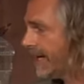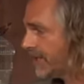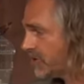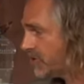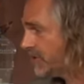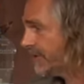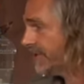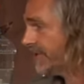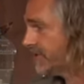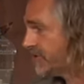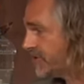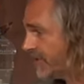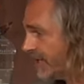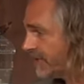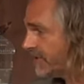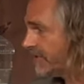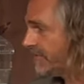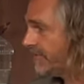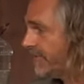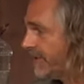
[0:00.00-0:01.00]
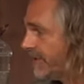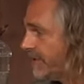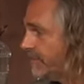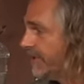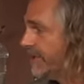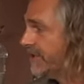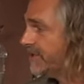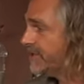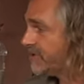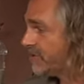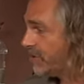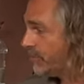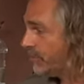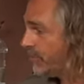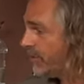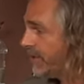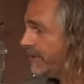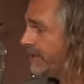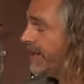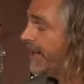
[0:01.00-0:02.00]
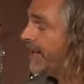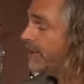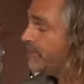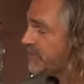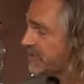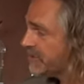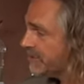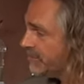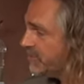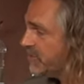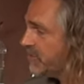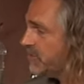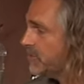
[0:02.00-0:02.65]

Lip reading: actually inject their venom into their prey and it helps them